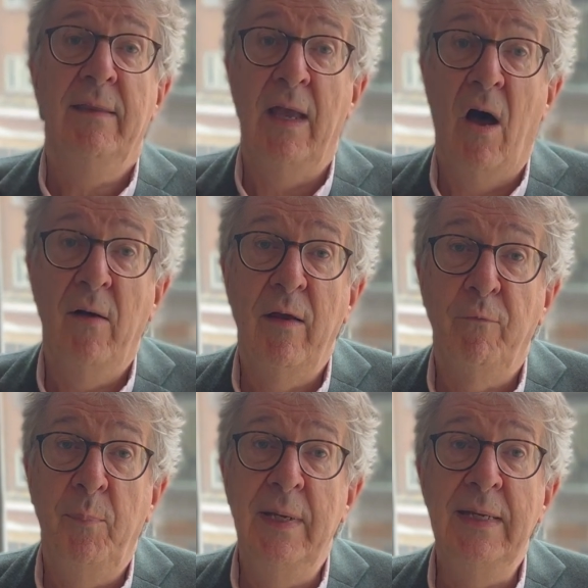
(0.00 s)
The
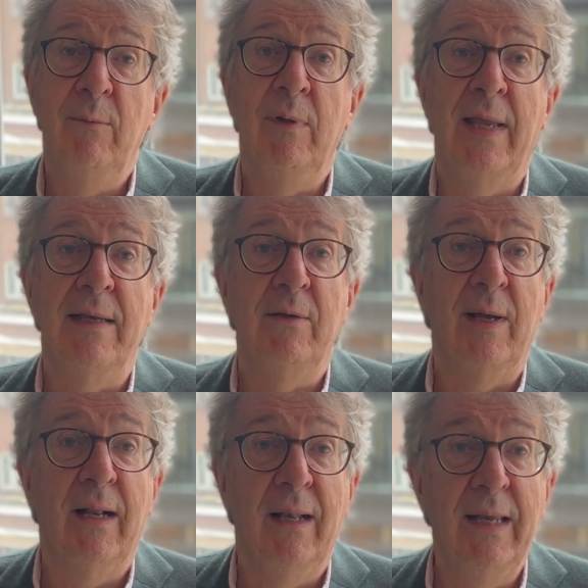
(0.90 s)
RFP will get you
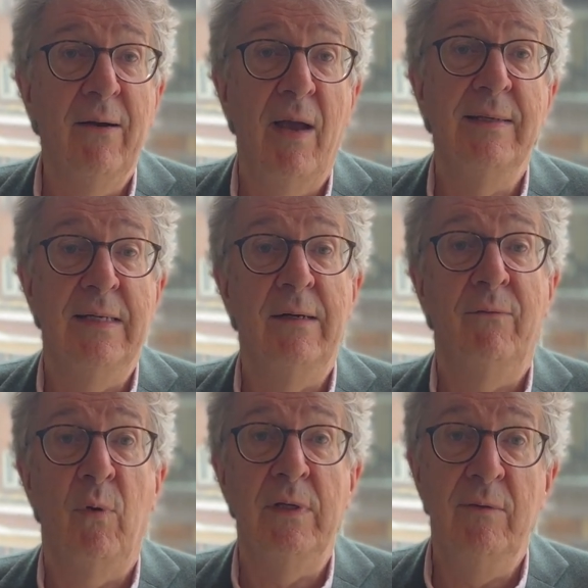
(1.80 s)
a clear idea
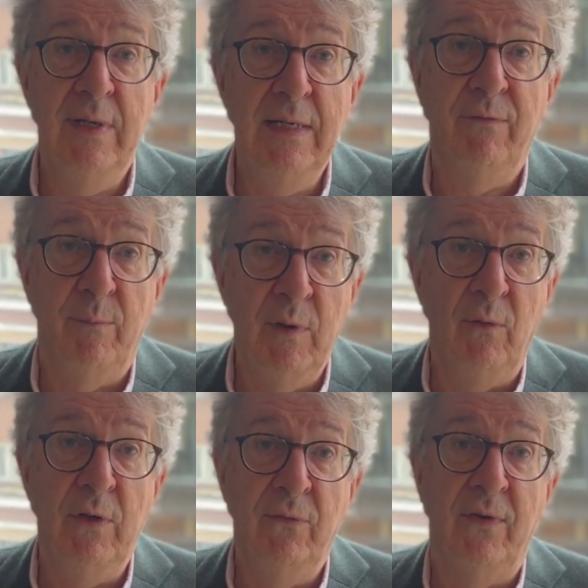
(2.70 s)
of what you need from your
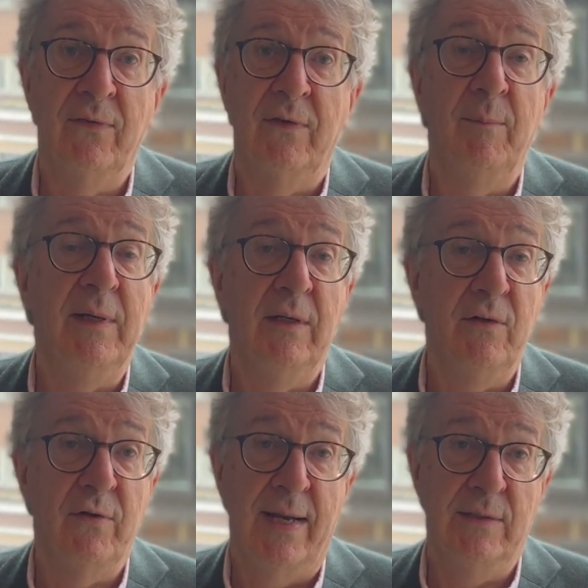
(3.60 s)
new system in
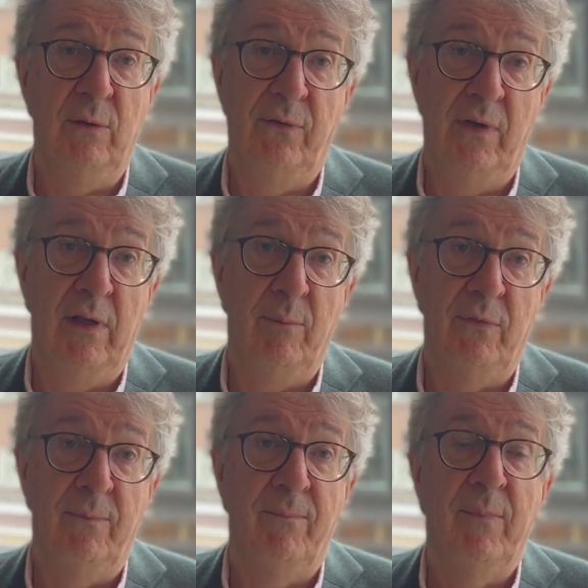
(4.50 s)
contractual terms.